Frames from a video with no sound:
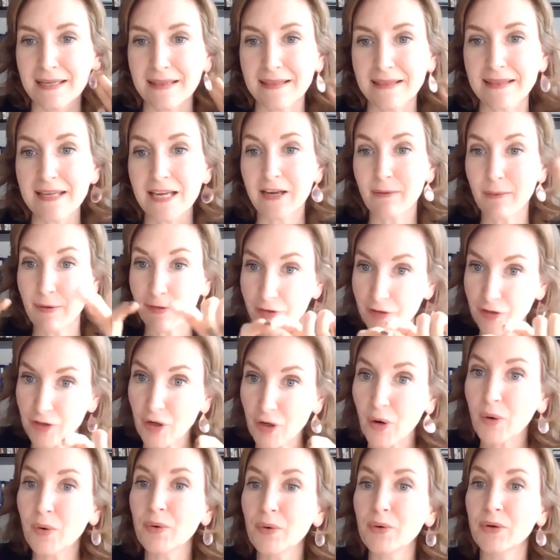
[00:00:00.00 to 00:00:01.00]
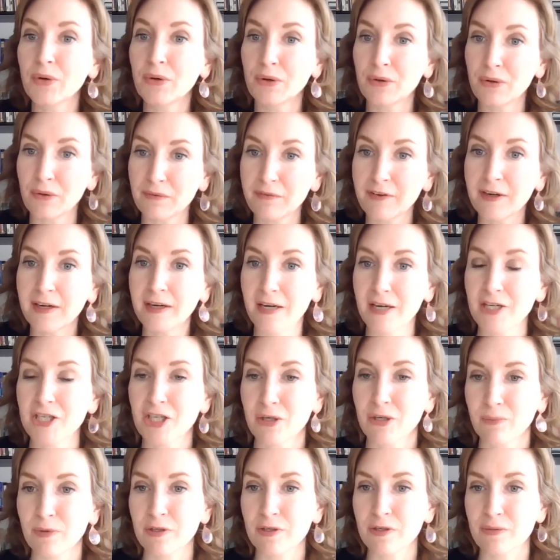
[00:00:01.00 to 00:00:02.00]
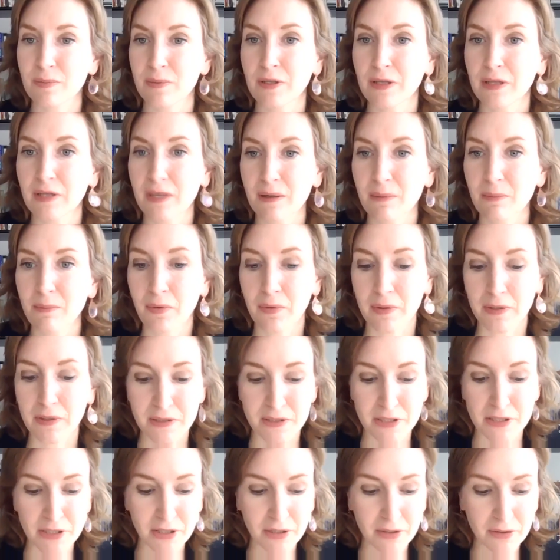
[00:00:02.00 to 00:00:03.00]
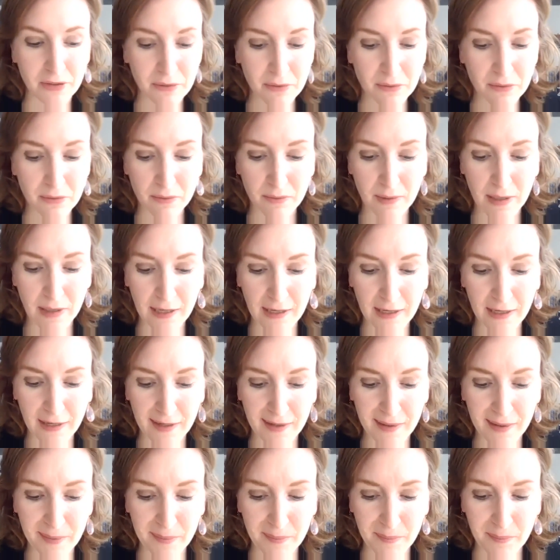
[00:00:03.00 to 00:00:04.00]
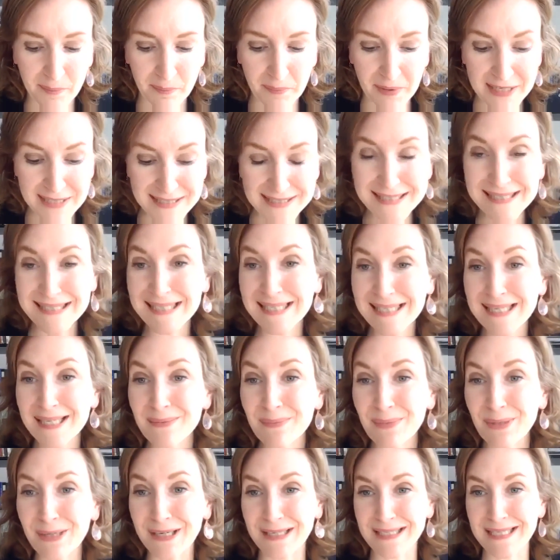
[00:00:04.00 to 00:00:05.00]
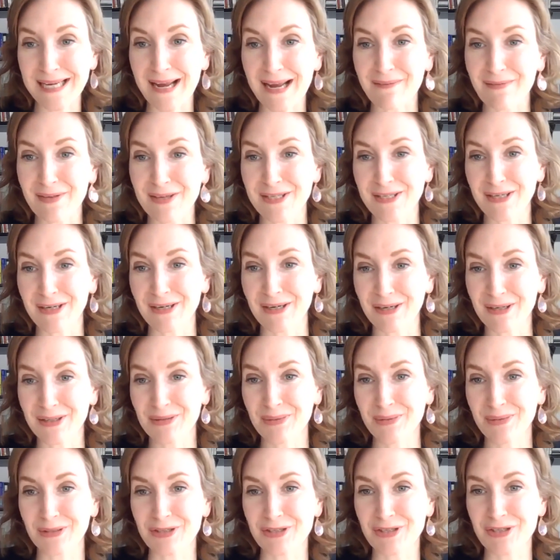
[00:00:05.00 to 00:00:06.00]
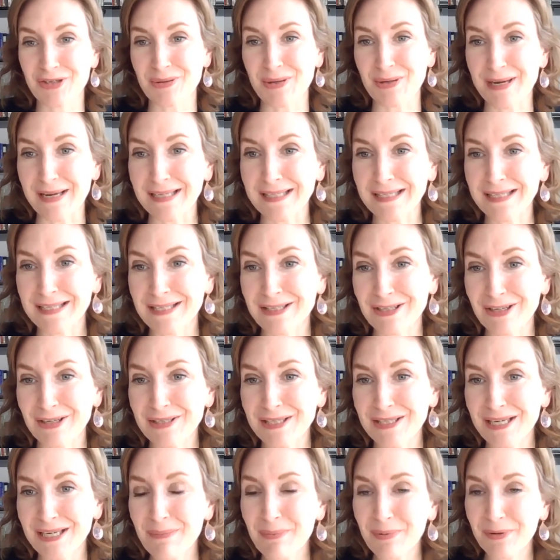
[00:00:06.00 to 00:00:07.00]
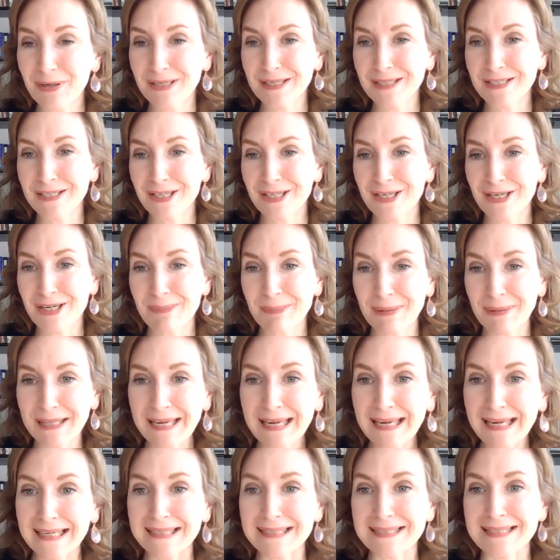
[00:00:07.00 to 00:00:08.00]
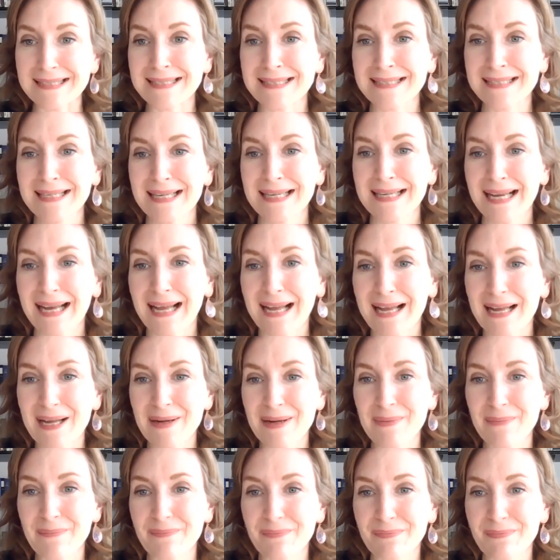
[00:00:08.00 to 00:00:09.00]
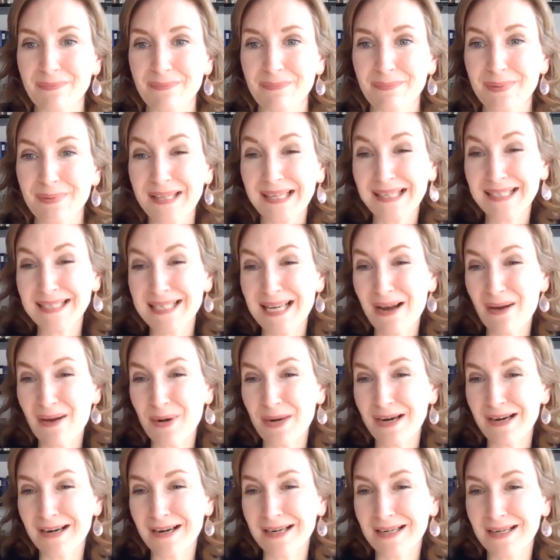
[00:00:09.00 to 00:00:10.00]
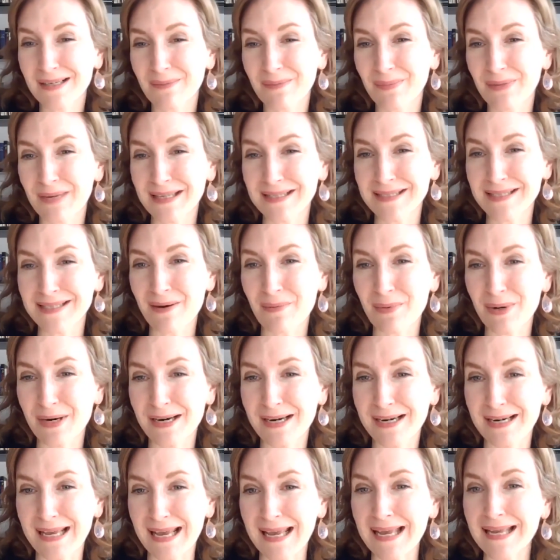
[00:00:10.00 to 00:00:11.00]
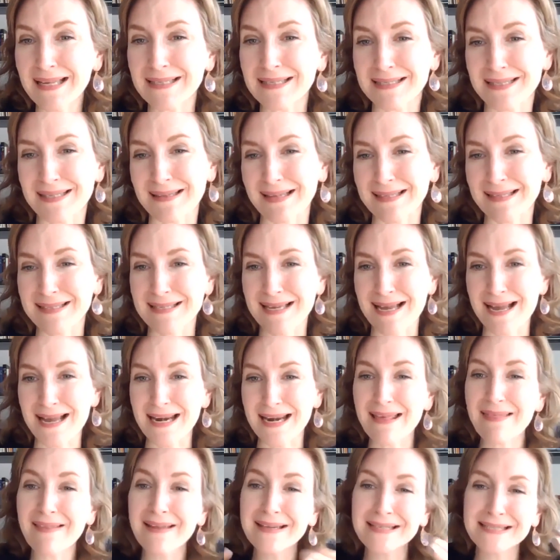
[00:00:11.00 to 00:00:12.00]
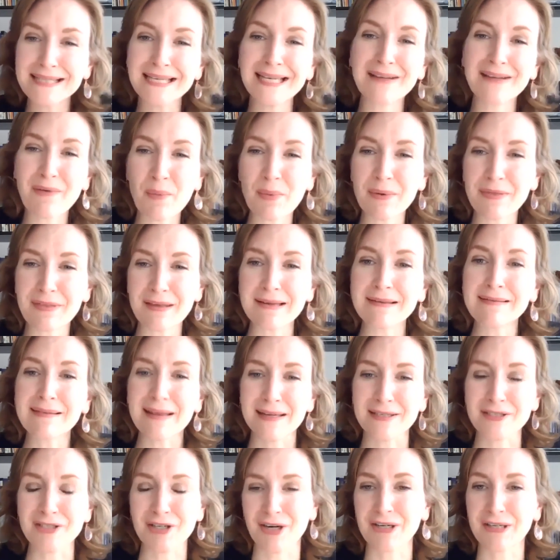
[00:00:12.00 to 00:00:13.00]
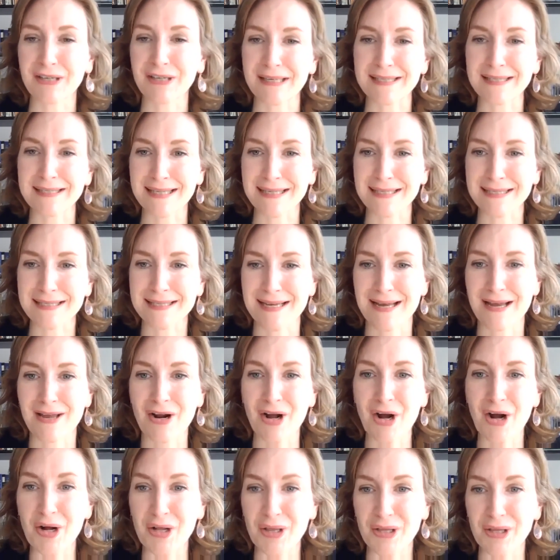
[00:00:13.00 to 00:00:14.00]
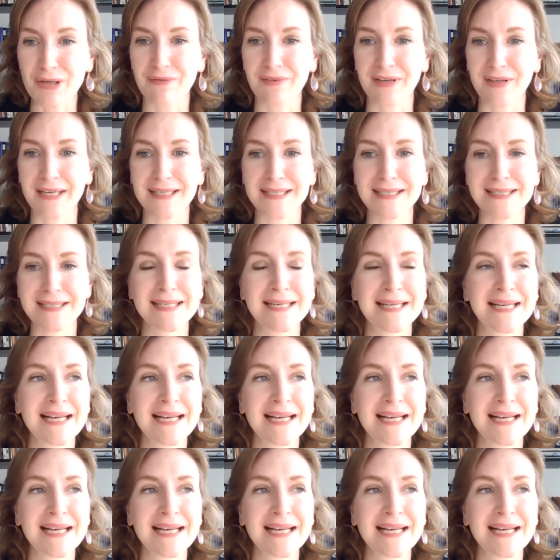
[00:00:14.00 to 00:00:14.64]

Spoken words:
thinking about the tonal variation was really important too, because I did want it to have this arc towards joy. It starts in a pretty dark place, but that's not where it ends, and that's not even within that darkness. That's not all of it.